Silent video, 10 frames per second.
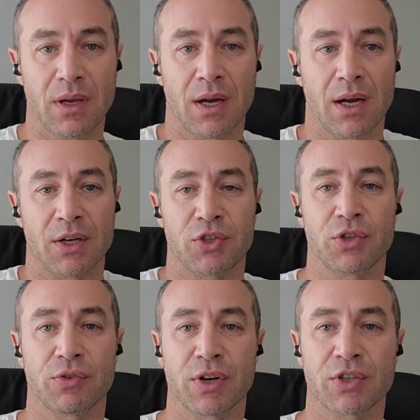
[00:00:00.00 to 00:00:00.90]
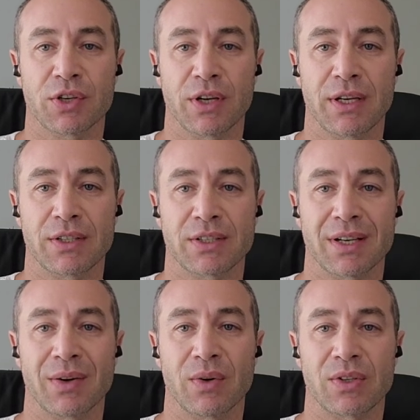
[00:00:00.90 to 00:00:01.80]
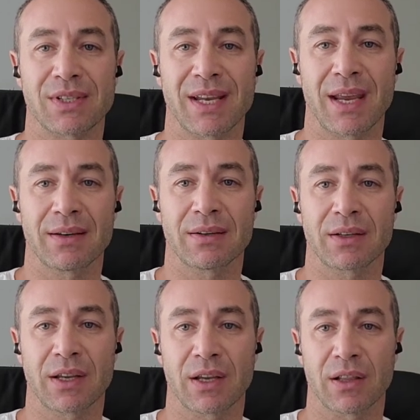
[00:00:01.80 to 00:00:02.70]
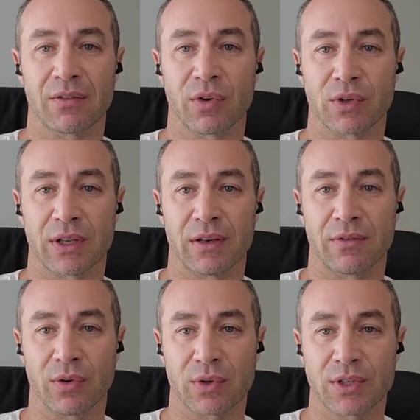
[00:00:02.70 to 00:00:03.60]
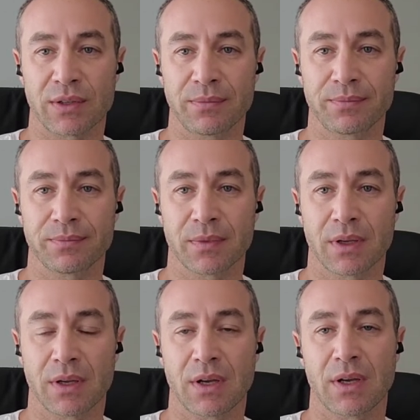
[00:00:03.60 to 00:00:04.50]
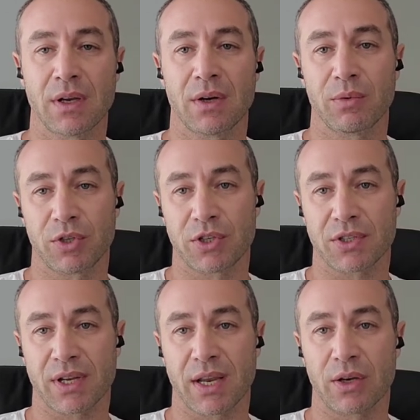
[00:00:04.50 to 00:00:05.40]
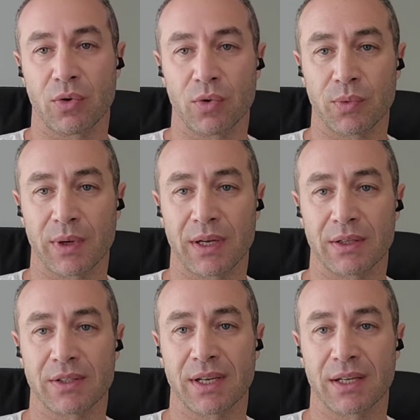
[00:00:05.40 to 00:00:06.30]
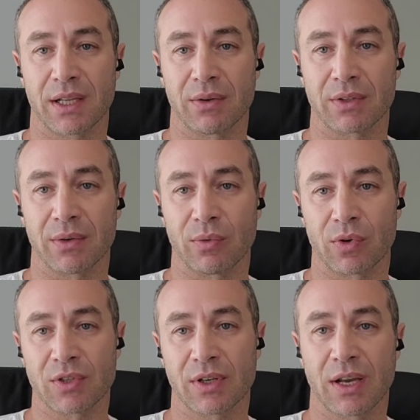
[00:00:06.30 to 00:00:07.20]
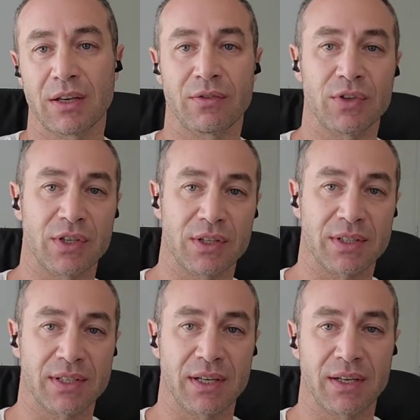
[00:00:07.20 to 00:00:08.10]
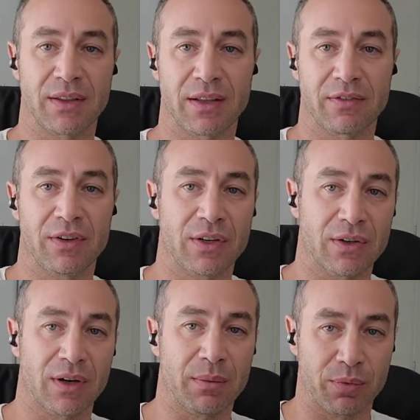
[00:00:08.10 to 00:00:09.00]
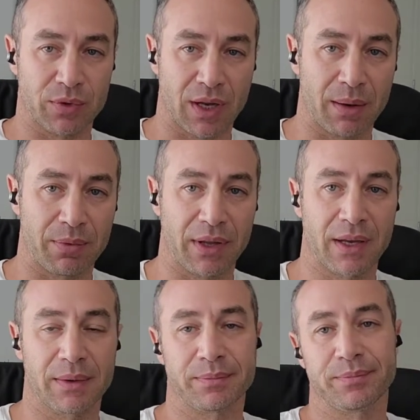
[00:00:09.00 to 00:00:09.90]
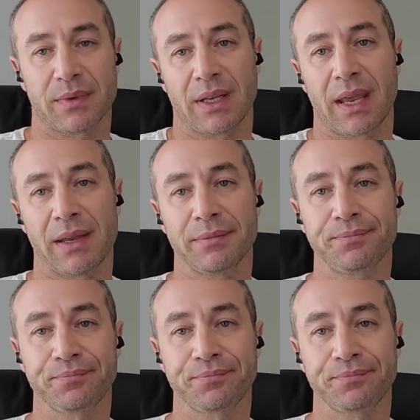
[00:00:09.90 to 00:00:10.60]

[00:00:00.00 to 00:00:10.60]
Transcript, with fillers: uh, generation into 10 kilowatt inverter which is a good way 10 kilowatt inverter and if you didn't see that video I'll put up there again